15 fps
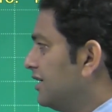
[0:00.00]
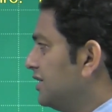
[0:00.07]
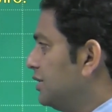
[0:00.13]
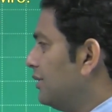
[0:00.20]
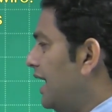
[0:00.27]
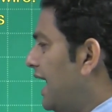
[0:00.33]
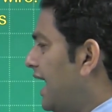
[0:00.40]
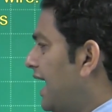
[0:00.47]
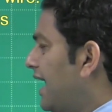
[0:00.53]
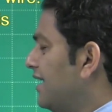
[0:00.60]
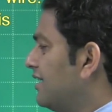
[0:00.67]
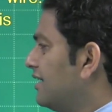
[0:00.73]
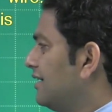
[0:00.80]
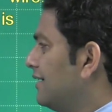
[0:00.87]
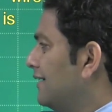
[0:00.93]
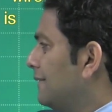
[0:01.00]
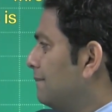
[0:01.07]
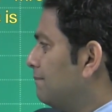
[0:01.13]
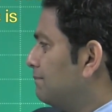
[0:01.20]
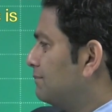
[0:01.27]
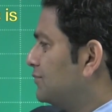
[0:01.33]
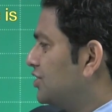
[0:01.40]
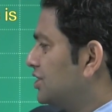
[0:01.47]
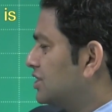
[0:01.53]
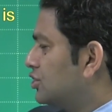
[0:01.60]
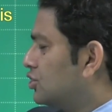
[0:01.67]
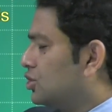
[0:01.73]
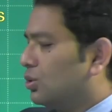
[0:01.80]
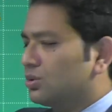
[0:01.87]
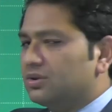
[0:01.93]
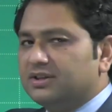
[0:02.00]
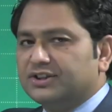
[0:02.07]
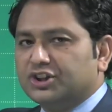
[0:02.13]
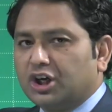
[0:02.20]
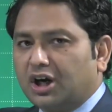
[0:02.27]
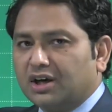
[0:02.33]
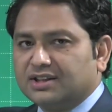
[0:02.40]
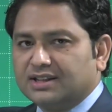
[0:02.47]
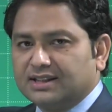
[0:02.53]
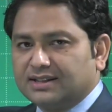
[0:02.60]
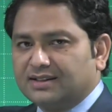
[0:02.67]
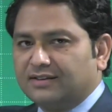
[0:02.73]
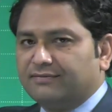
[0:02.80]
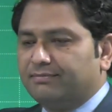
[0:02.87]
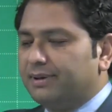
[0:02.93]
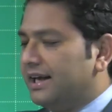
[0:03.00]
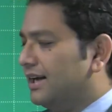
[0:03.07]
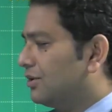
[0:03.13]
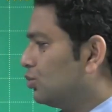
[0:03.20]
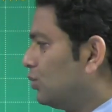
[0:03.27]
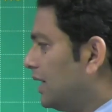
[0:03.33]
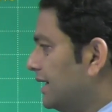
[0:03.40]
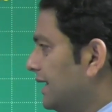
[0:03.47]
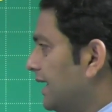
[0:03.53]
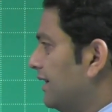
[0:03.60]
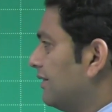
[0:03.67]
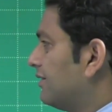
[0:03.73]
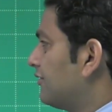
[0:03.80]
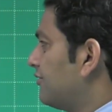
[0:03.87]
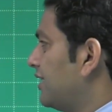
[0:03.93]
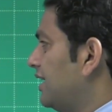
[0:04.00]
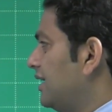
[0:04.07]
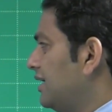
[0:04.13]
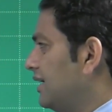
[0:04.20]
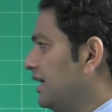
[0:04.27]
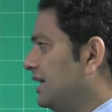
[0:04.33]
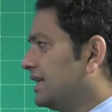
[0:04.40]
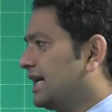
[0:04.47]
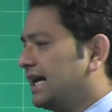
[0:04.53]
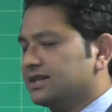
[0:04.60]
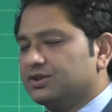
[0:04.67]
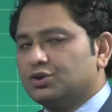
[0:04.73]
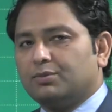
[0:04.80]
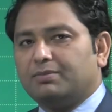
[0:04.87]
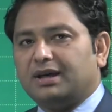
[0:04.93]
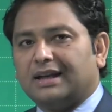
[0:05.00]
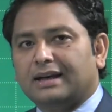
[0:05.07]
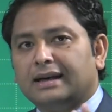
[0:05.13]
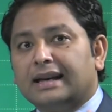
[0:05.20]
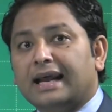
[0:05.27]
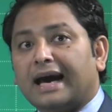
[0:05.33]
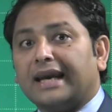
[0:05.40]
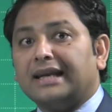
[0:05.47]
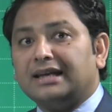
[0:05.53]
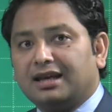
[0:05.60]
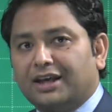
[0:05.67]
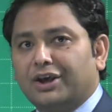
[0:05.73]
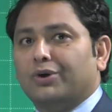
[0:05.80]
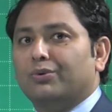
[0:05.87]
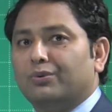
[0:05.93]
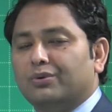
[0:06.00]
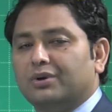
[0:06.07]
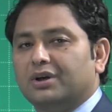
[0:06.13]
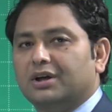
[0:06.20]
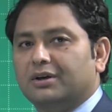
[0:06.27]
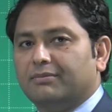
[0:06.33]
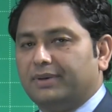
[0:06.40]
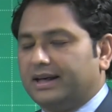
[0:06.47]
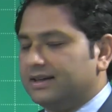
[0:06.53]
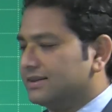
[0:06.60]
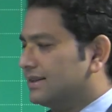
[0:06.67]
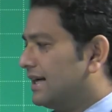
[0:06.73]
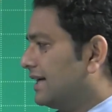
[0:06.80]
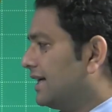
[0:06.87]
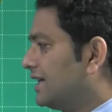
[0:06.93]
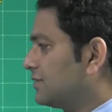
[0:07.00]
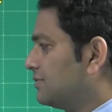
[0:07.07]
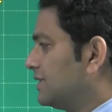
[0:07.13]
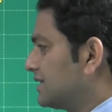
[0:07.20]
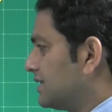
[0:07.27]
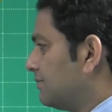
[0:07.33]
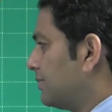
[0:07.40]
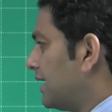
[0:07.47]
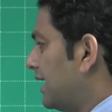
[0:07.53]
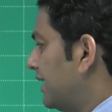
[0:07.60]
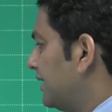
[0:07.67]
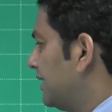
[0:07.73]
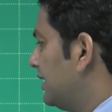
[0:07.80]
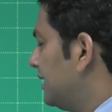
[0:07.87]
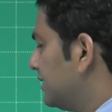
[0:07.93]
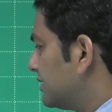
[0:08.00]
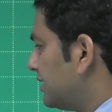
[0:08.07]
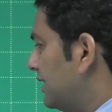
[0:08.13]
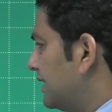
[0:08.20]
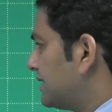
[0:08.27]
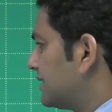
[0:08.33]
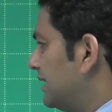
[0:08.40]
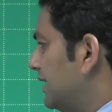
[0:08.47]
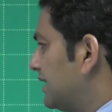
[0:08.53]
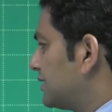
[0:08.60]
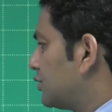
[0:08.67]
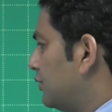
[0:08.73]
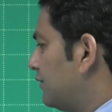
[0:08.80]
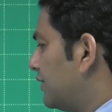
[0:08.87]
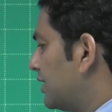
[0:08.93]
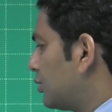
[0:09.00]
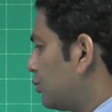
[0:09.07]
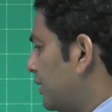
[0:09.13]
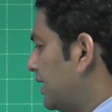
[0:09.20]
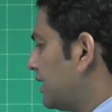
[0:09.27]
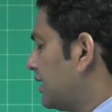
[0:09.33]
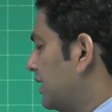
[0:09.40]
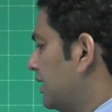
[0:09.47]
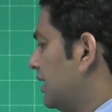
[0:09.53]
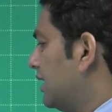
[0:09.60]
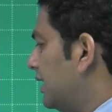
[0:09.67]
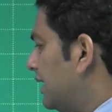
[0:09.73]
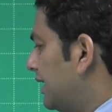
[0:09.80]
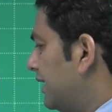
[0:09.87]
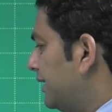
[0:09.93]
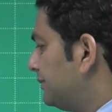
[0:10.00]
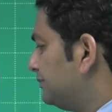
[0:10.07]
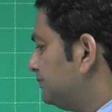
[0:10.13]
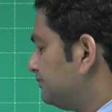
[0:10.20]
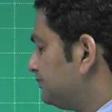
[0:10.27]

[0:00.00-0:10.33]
you add the total charges of plate 1 and 3 it has to be 9q because that has been supplied so let's see let's go for a quick uh,